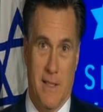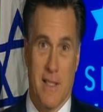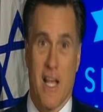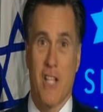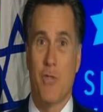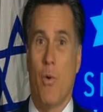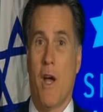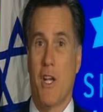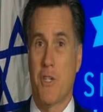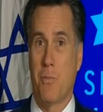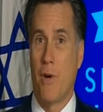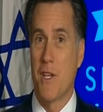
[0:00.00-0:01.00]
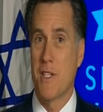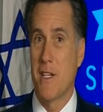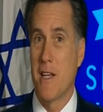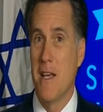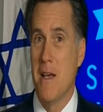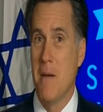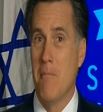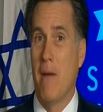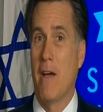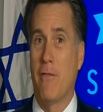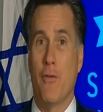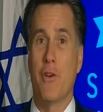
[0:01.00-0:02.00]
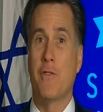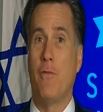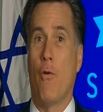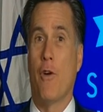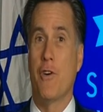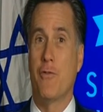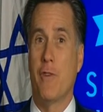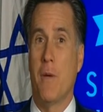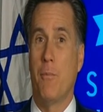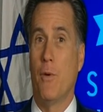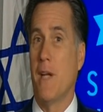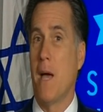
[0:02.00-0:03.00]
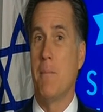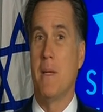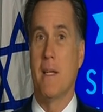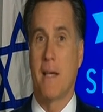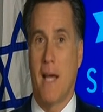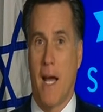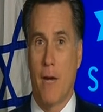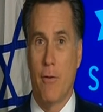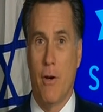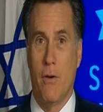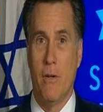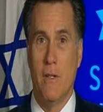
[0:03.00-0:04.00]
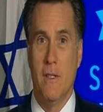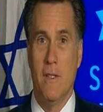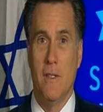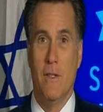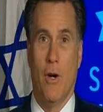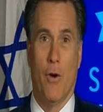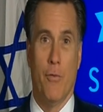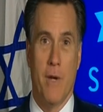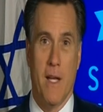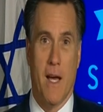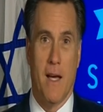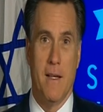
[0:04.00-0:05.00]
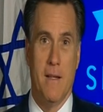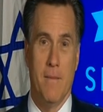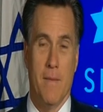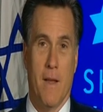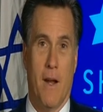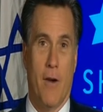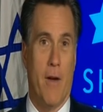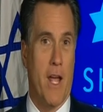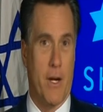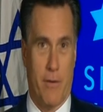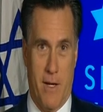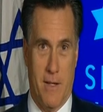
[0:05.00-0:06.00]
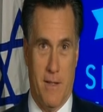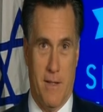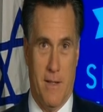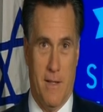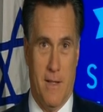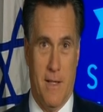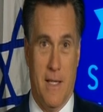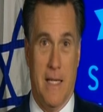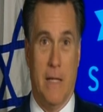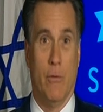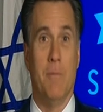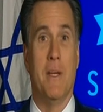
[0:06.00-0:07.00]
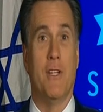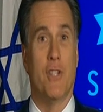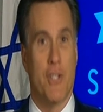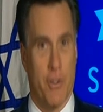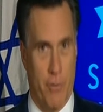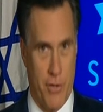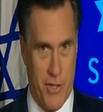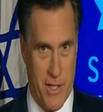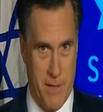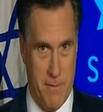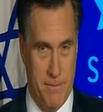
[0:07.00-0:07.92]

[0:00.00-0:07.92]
That's why, as president, my first foreign trip will not be to Cairo or Riyadh or Ankara. It will be to Jerusalem.